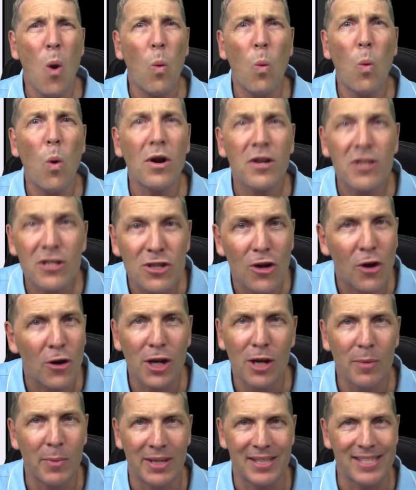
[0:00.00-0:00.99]
What
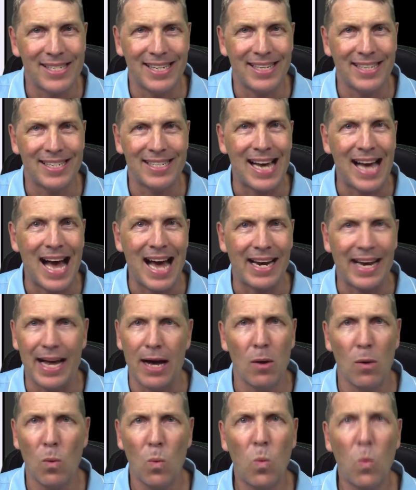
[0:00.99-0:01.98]
documents and data?
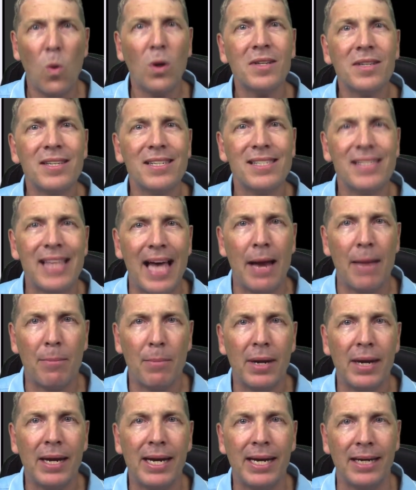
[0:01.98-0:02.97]
What does that
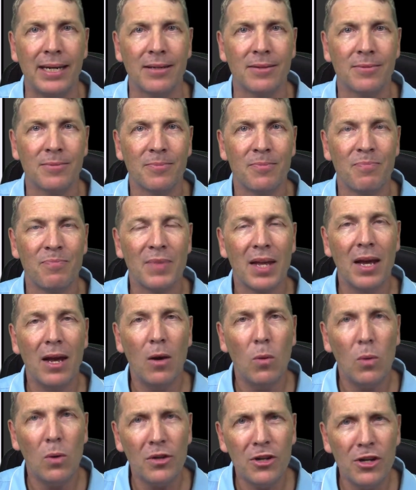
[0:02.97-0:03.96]
mean?
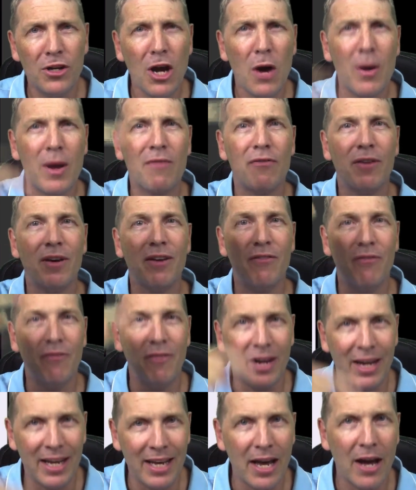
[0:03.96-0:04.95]
Well, you know every
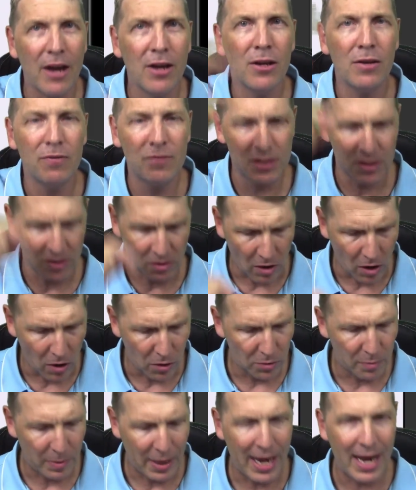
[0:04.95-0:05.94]
video you've
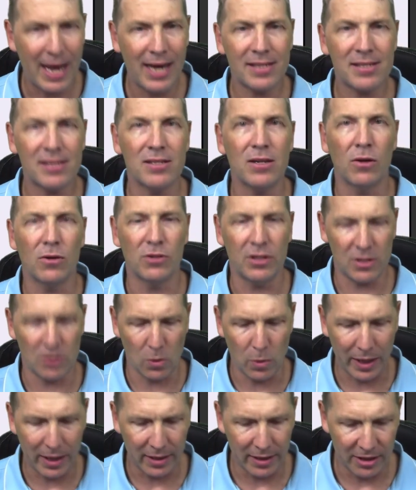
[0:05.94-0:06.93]
scrolled past. I'll just
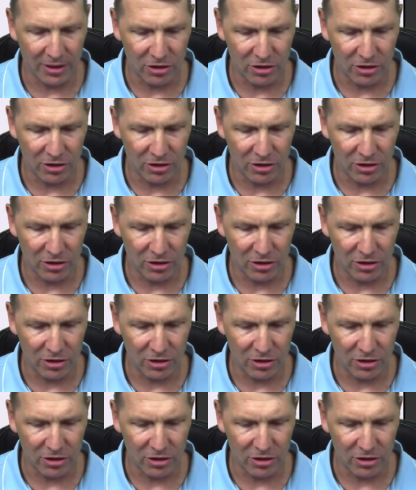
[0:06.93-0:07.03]
quickly